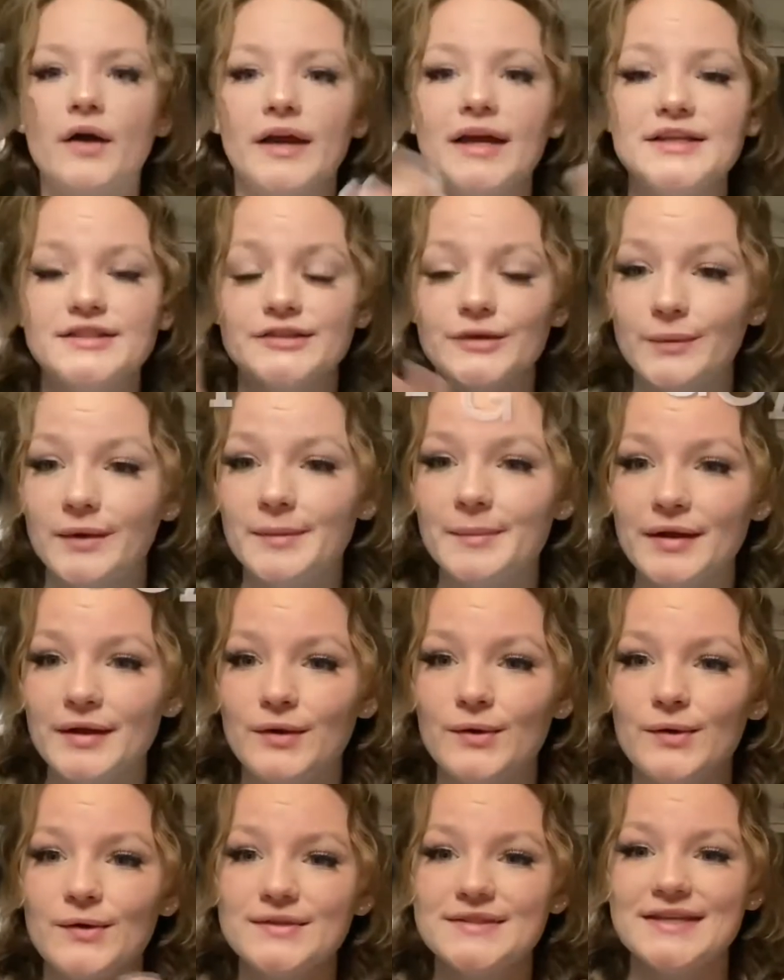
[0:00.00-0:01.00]
so one of my
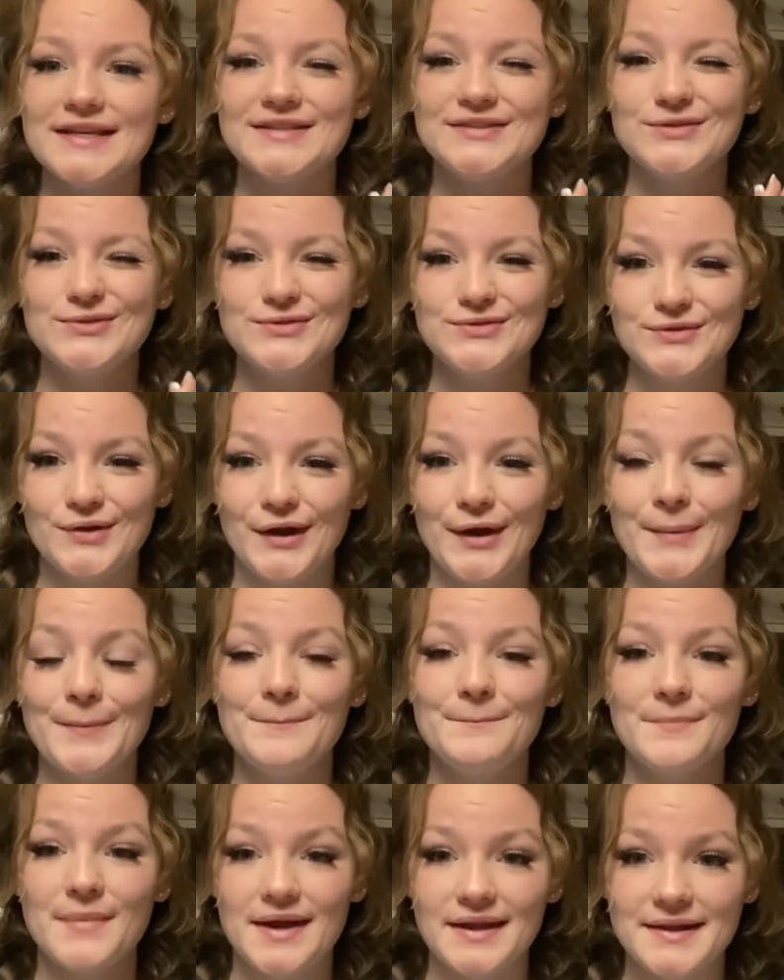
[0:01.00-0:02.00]
goals is to start
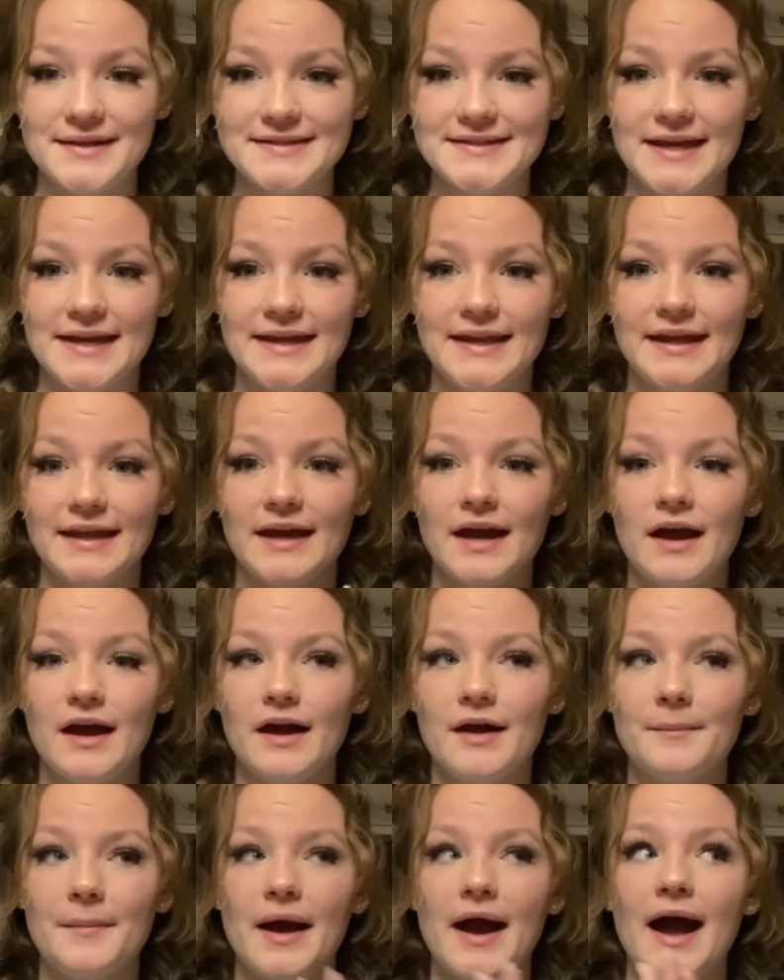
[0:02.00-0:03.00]
meditating.
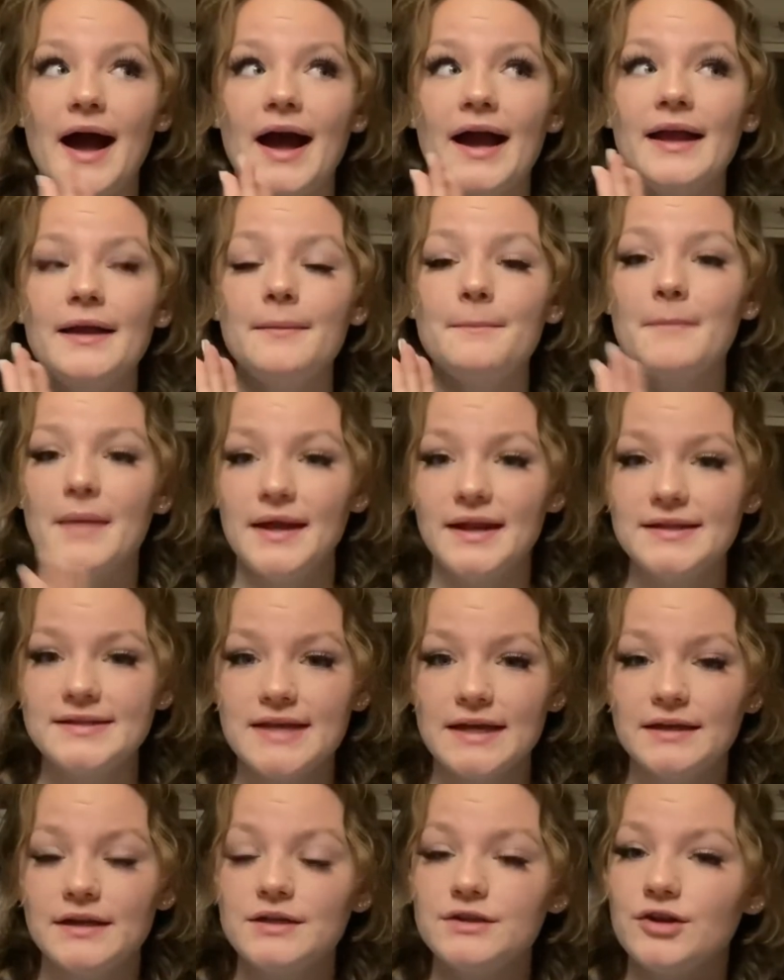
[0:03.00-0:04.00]
I
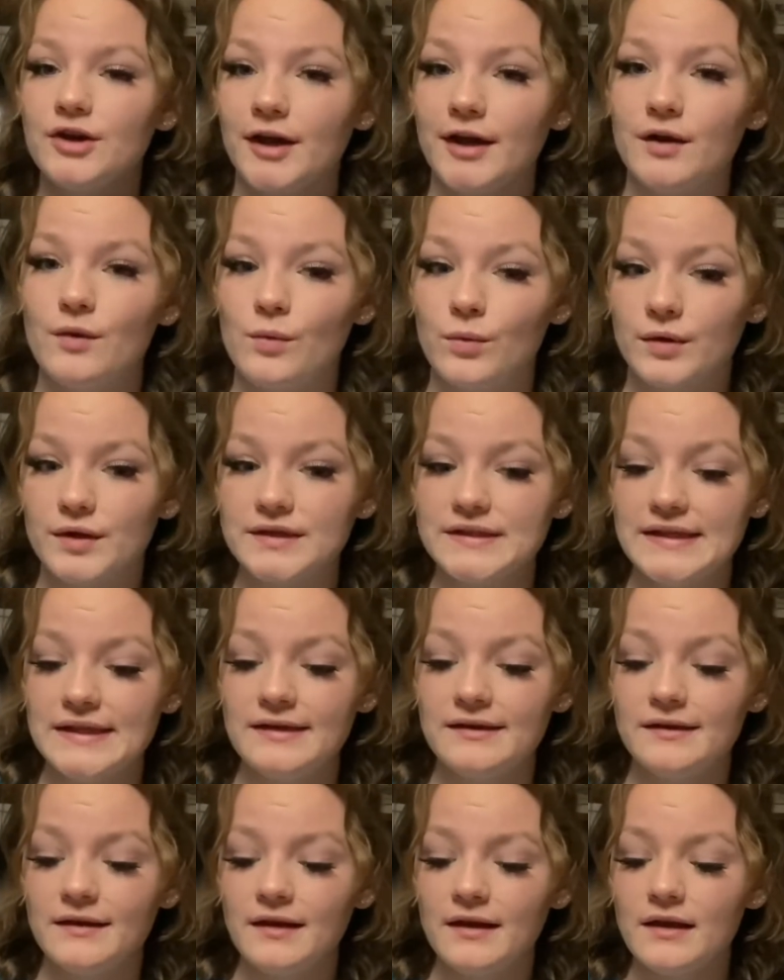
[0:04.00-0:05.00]
meditated during
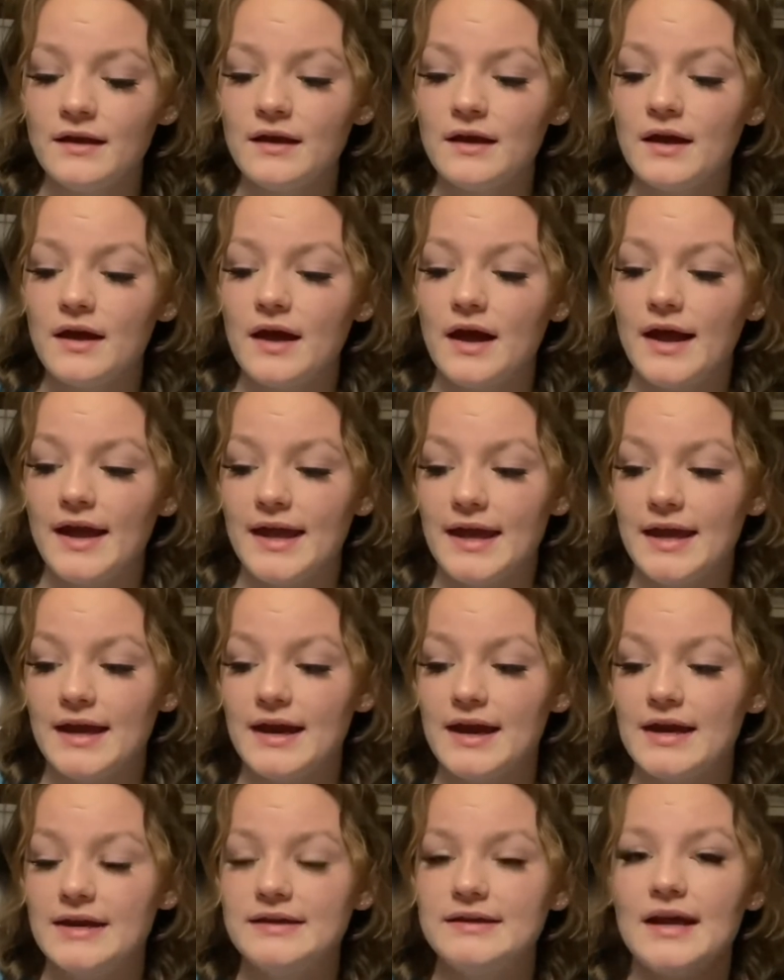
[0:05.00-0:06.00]
quarantine,
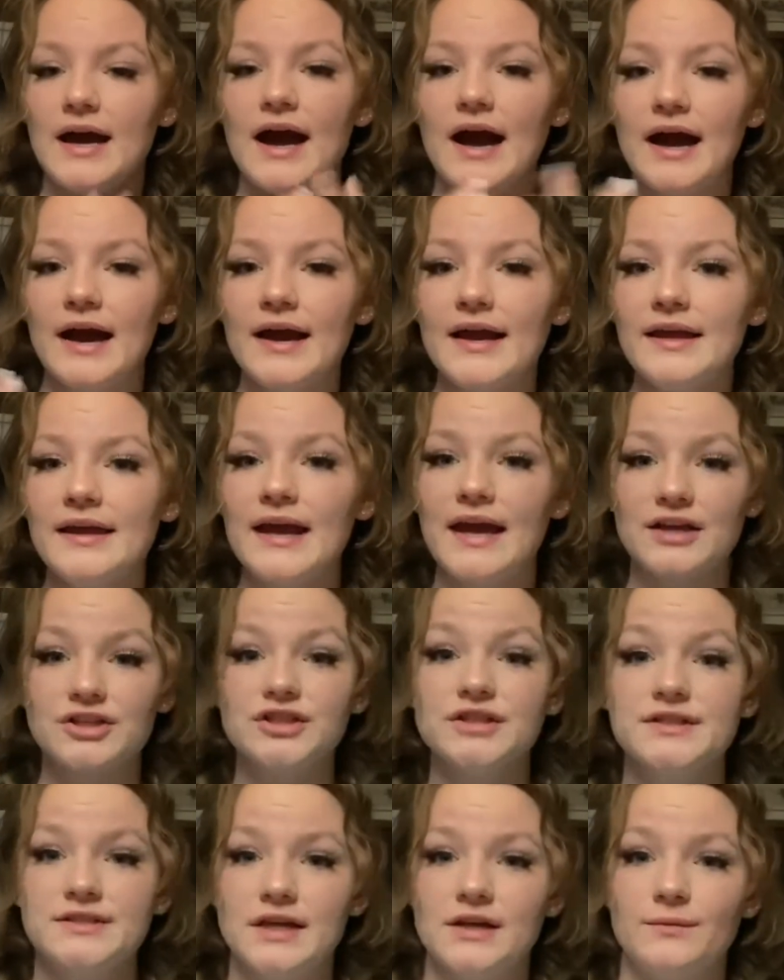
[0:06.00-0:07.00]
and I actually
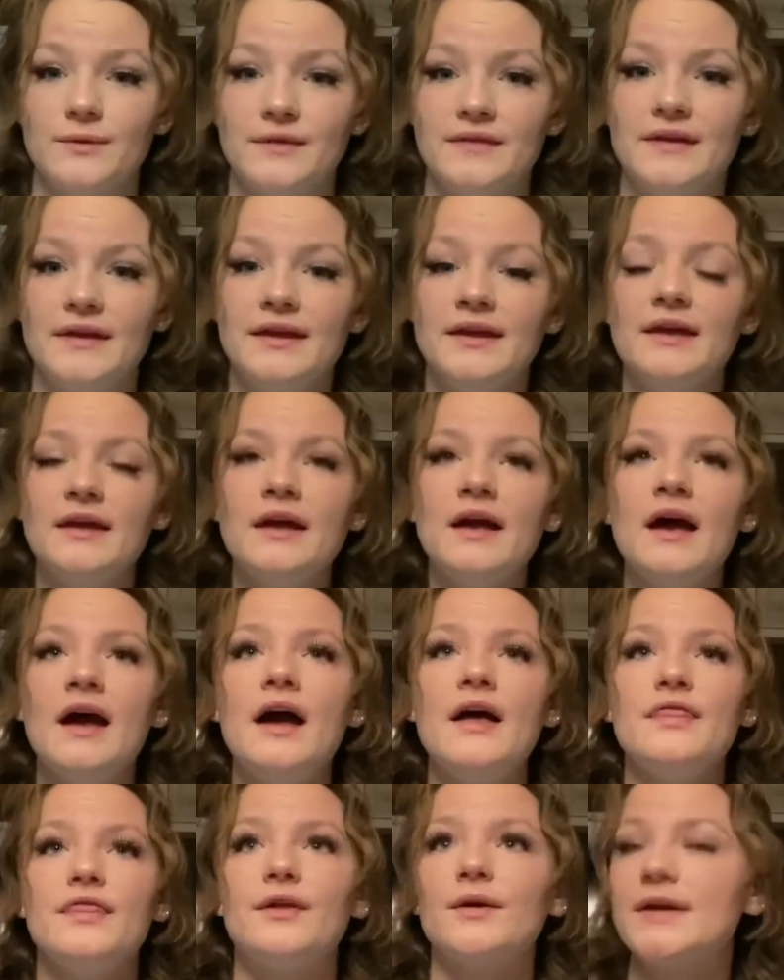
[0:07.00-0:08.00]
stuck with it.
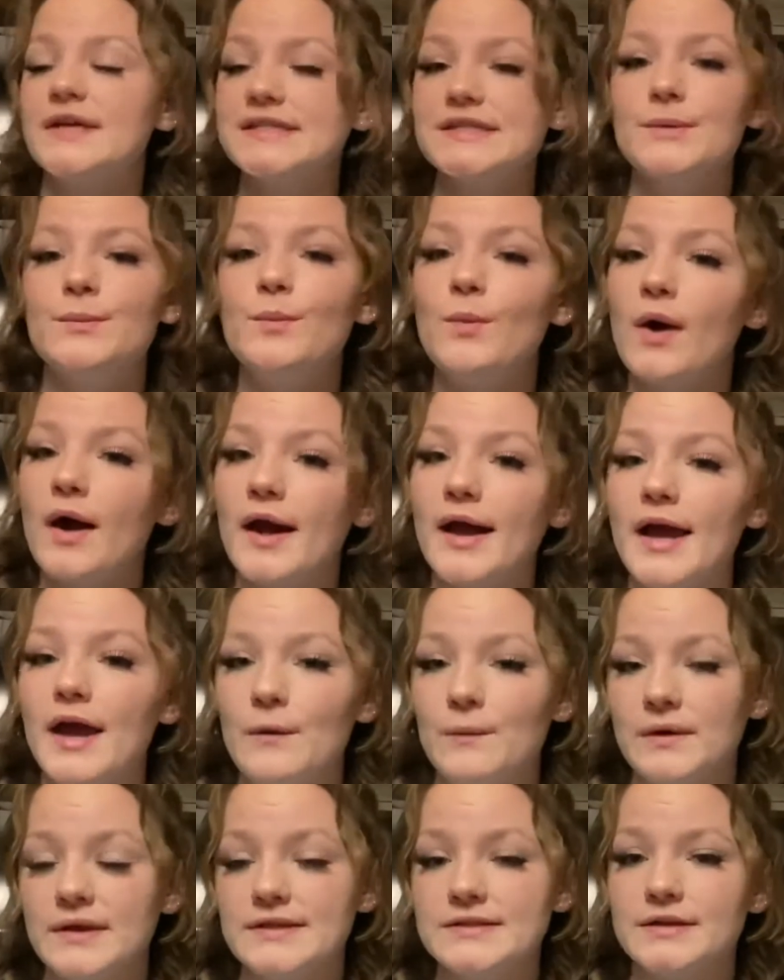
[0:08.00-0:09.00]
The reason why I
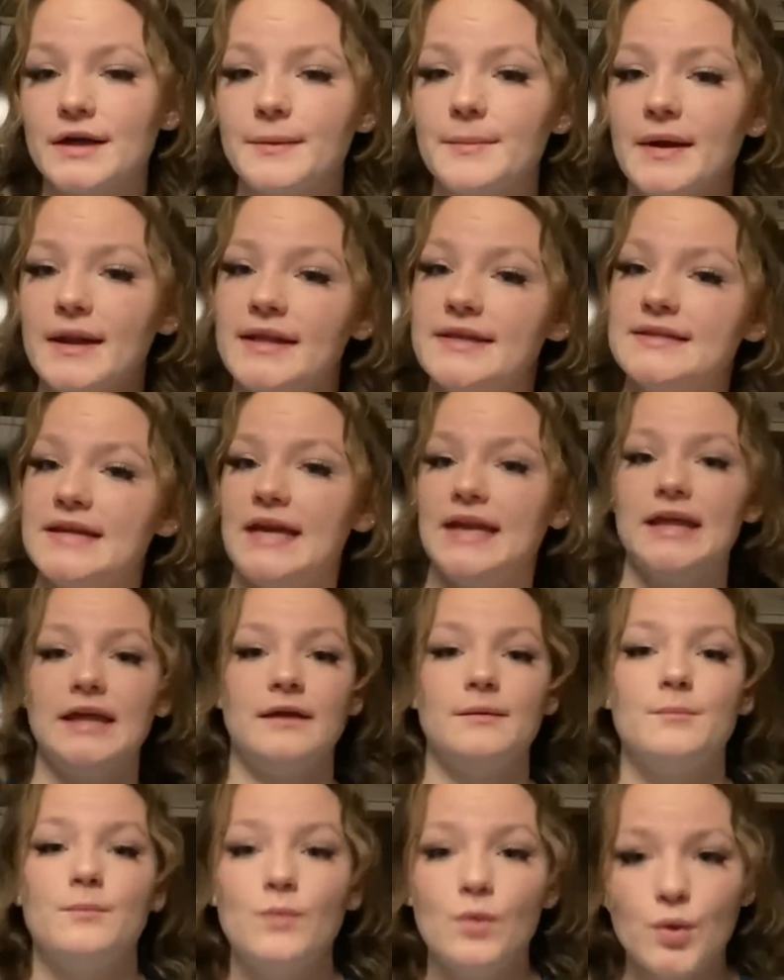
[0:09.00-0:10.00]
want to start meditating
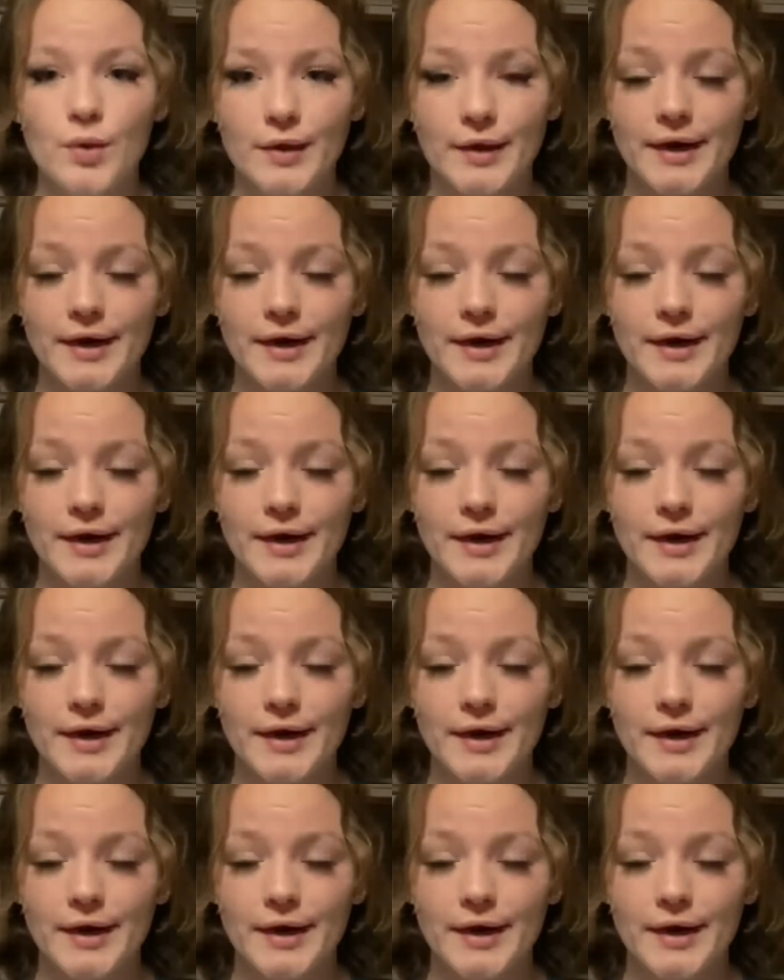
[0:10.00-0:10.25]
more